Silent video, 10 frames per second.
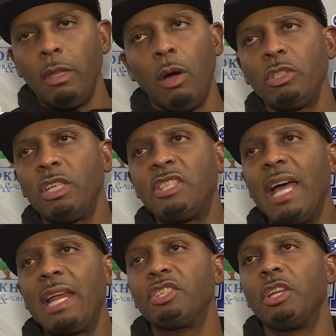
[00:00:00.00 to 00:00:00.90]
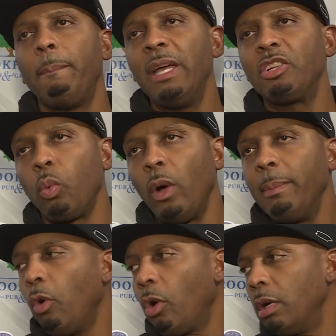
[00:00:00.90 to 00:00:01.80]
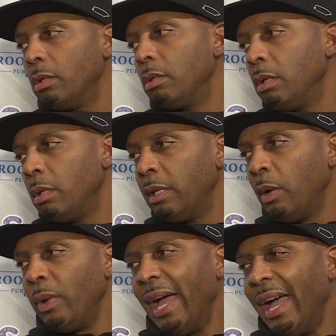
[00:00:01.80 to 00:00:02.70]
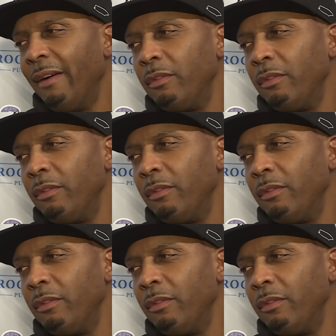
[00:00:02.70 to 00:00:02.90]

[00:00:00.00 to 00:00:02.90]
No, we're just challenging the bench way more than we have.